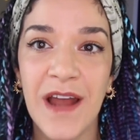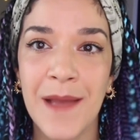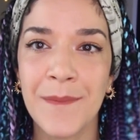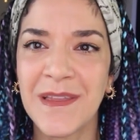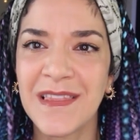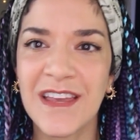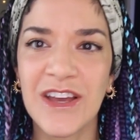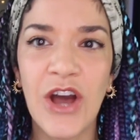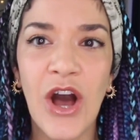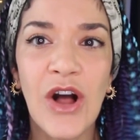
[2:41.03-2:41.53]
I
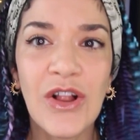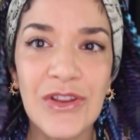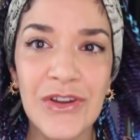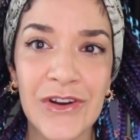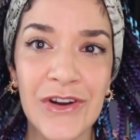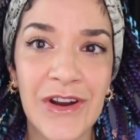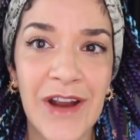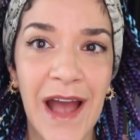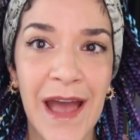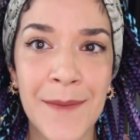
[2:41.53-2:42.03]
mean, the
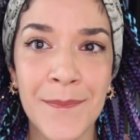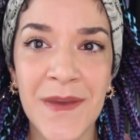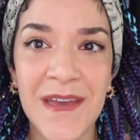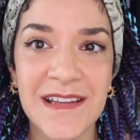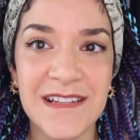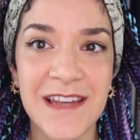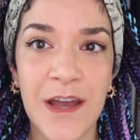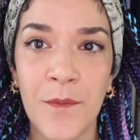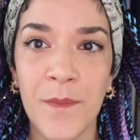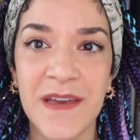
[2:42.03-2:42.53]
color I
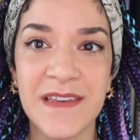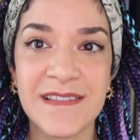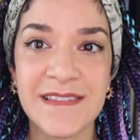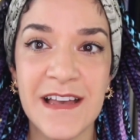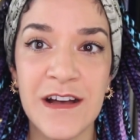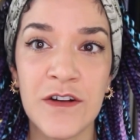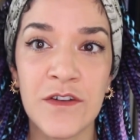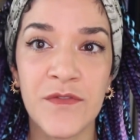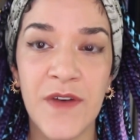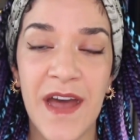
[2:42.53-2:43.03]
picked out
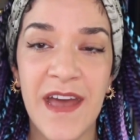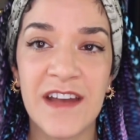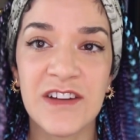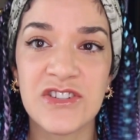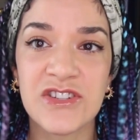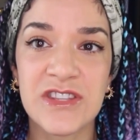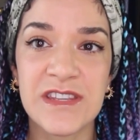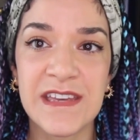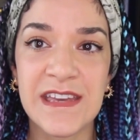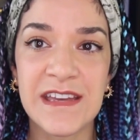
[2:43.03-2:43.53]
myself. I
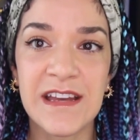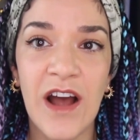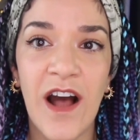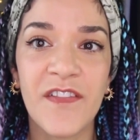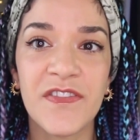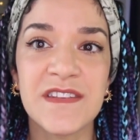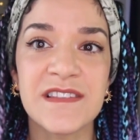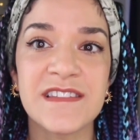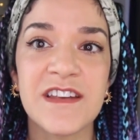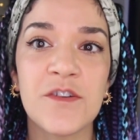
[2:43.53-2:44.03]
actually
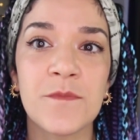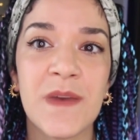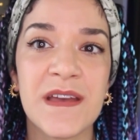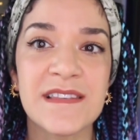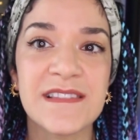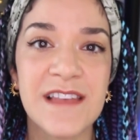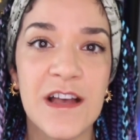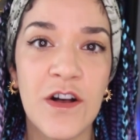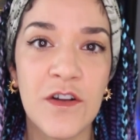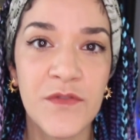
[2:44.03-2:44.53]
got this hair
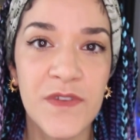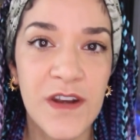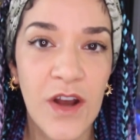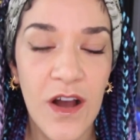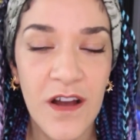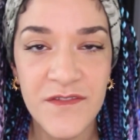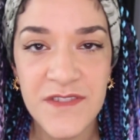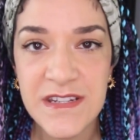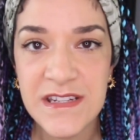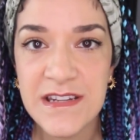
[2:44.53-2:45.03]
myself. And
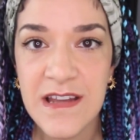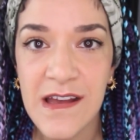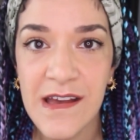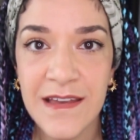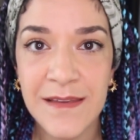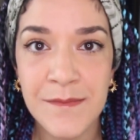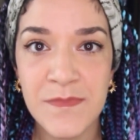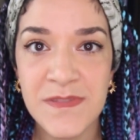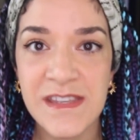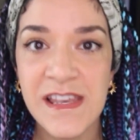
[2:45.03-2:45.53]

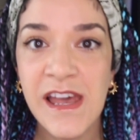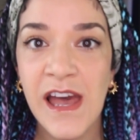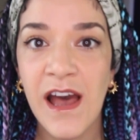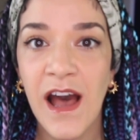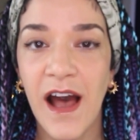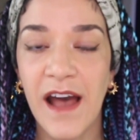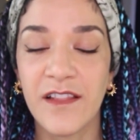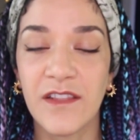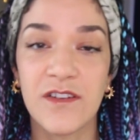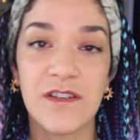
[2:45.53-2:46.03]
oftentimes
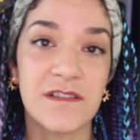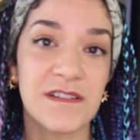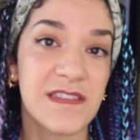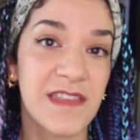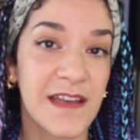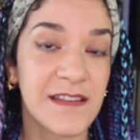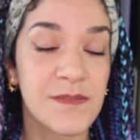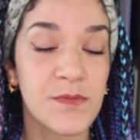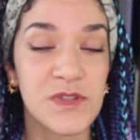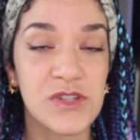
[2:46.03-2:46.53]
I learned
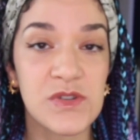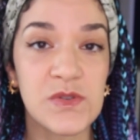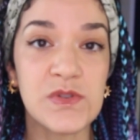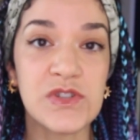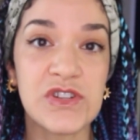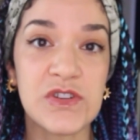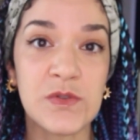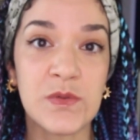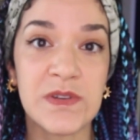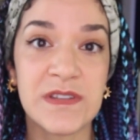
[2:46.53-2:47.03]
that's what you
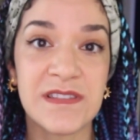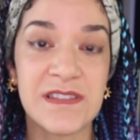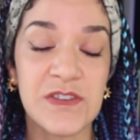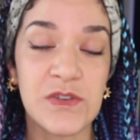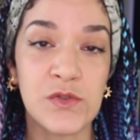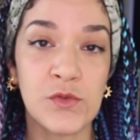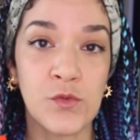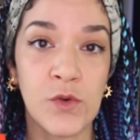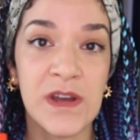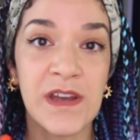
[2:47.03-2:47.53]
do is
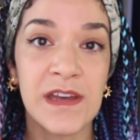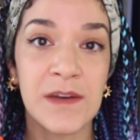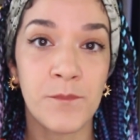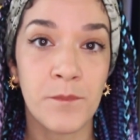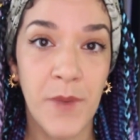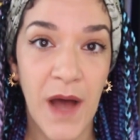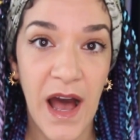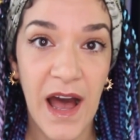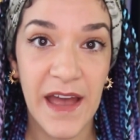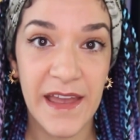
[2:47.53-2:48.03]
you
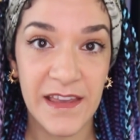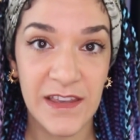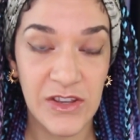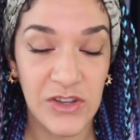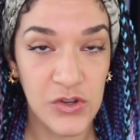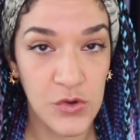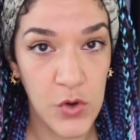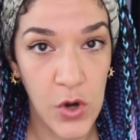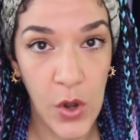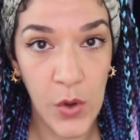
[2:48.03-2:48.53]
buy
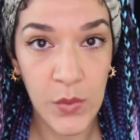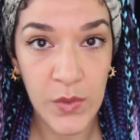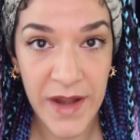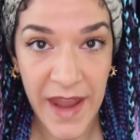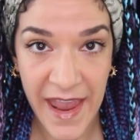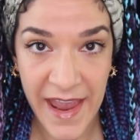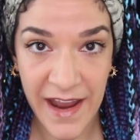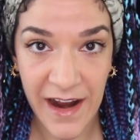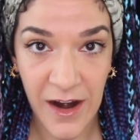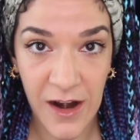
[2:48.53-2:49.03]
your own
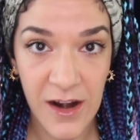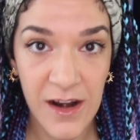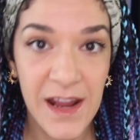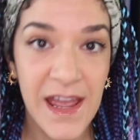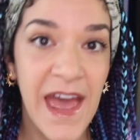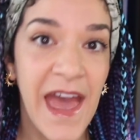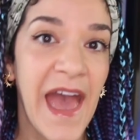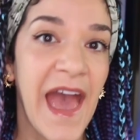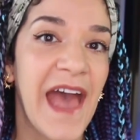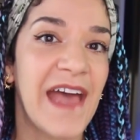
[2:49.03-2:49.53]
hair
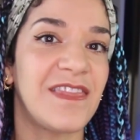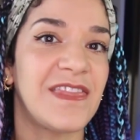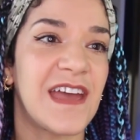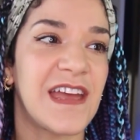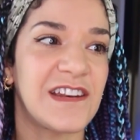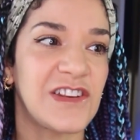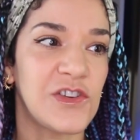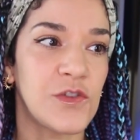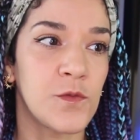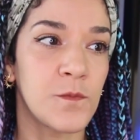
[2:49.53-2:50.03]
and
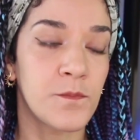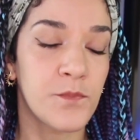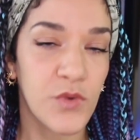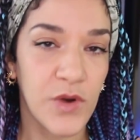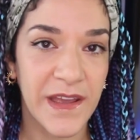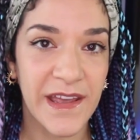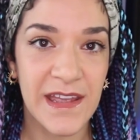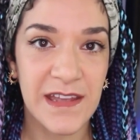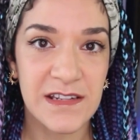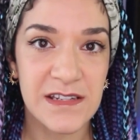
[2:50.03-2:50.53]
then you
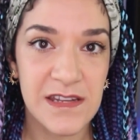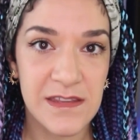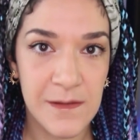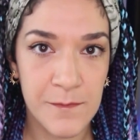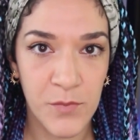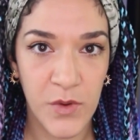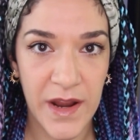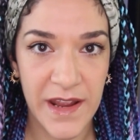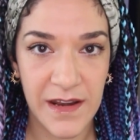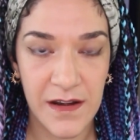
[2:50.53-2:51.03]
bring it to the
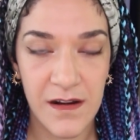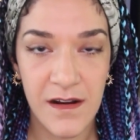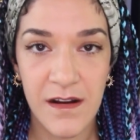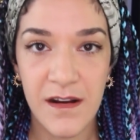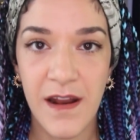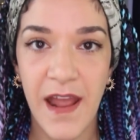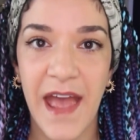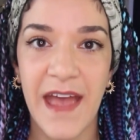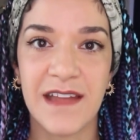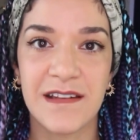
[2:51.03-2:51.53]

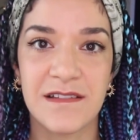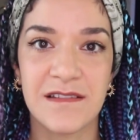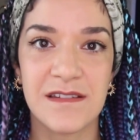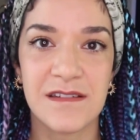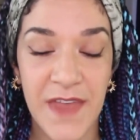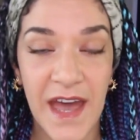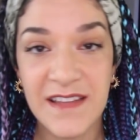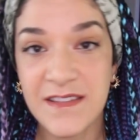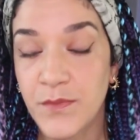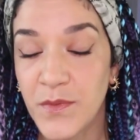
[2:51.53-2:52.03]
braider, and
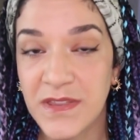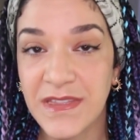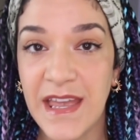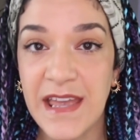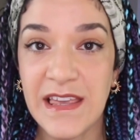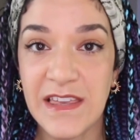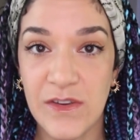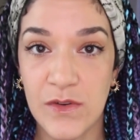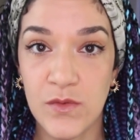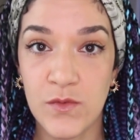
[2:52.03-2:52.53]
that's what they
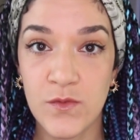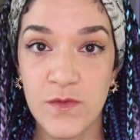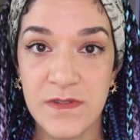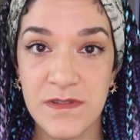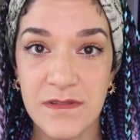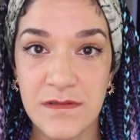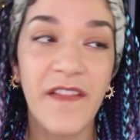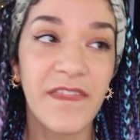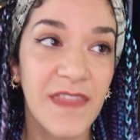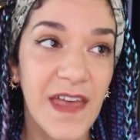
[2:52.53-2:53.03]

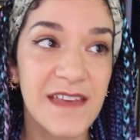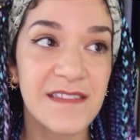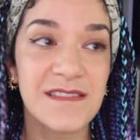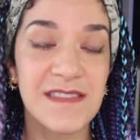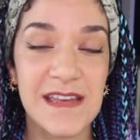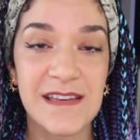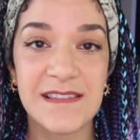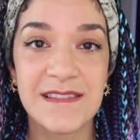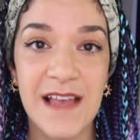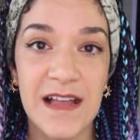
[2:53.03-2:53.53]
use, unless
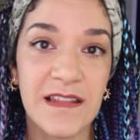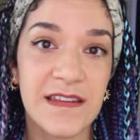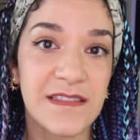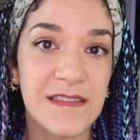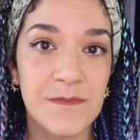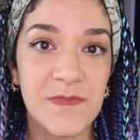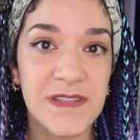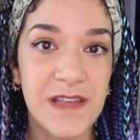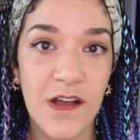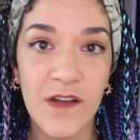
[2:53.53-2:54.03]
they sell it
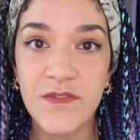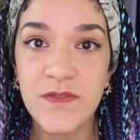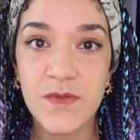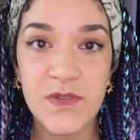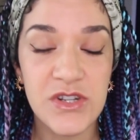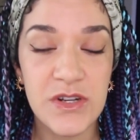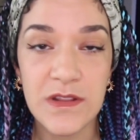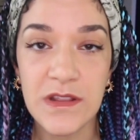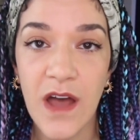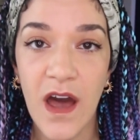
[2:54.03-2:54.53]
themselves,
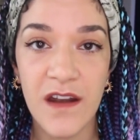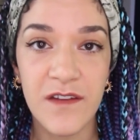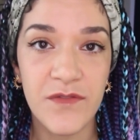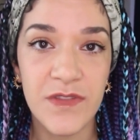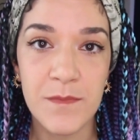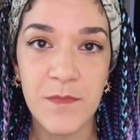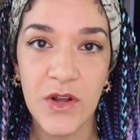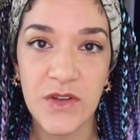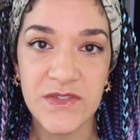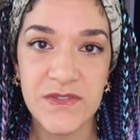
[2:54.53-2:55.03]
which a lot of
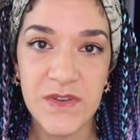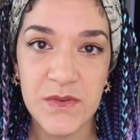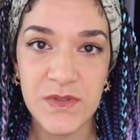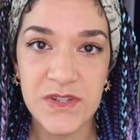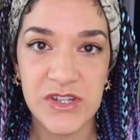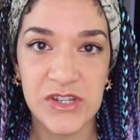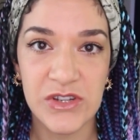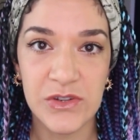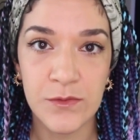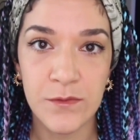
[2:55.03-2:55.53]
them also
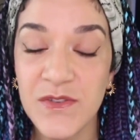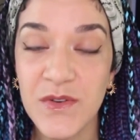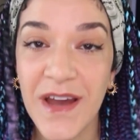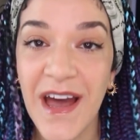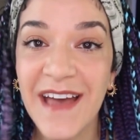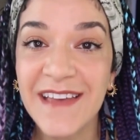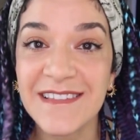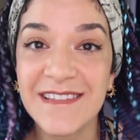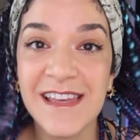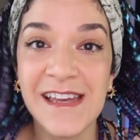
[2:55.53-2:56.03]
do. You
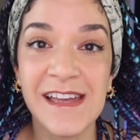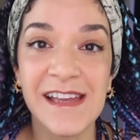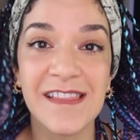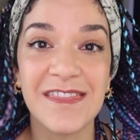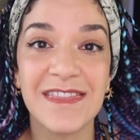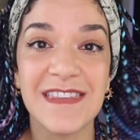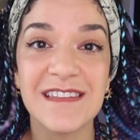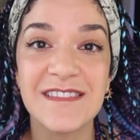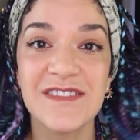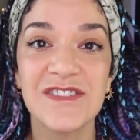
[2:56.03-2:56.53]
guys,
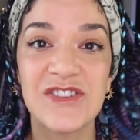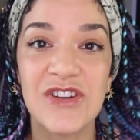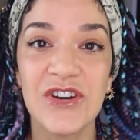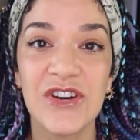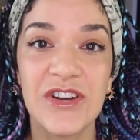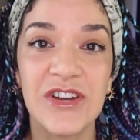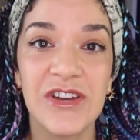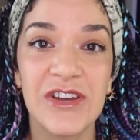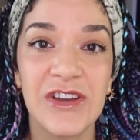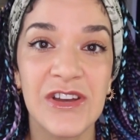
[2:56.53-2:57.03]
this
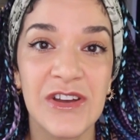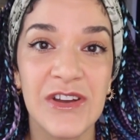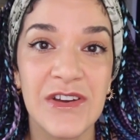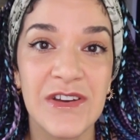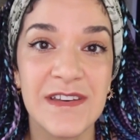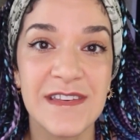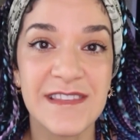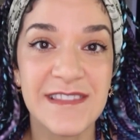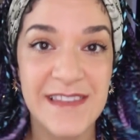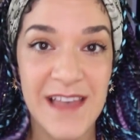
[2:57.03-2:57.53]
took
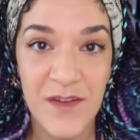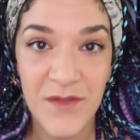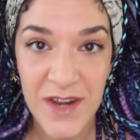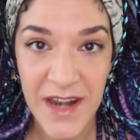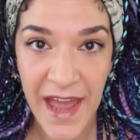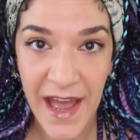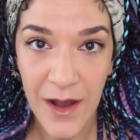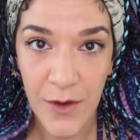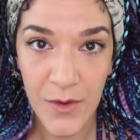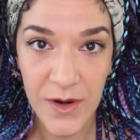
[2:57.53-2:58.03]
7
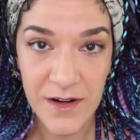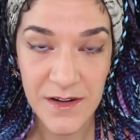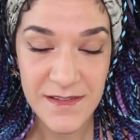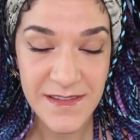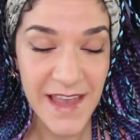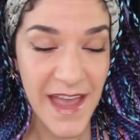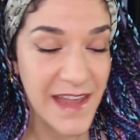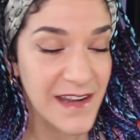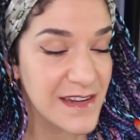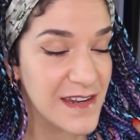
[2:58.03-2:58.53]

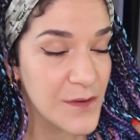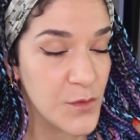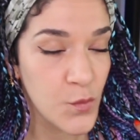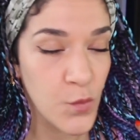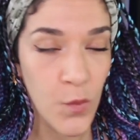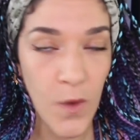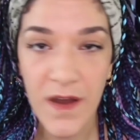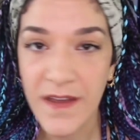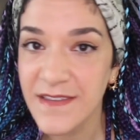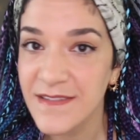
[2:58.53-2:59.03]
hours, and it
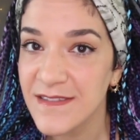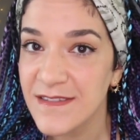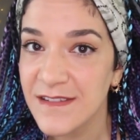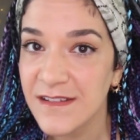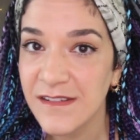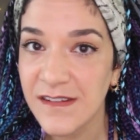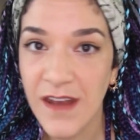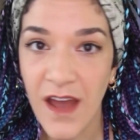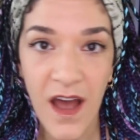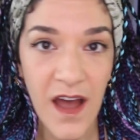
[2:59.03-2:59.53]
was
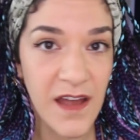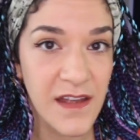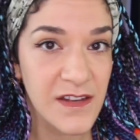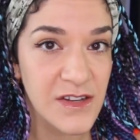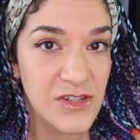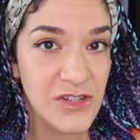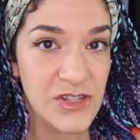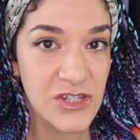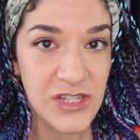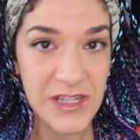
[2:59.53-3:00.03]
not
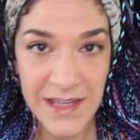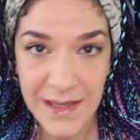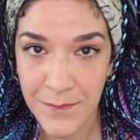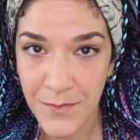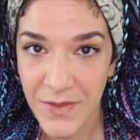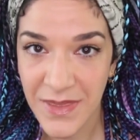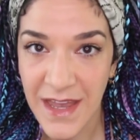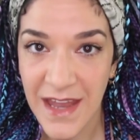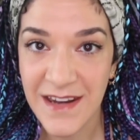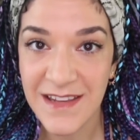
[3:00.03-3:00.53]

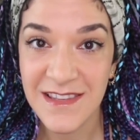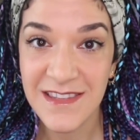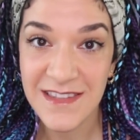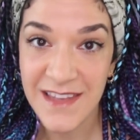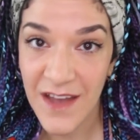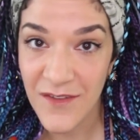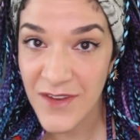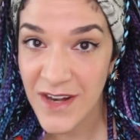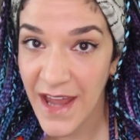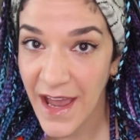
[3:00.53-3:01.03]
cheap. That is
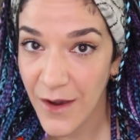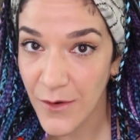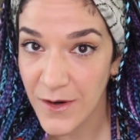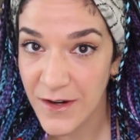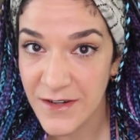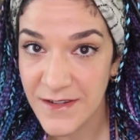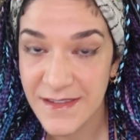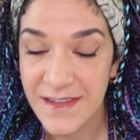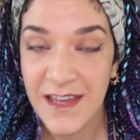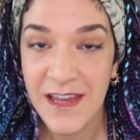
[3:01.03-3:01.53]
7 hours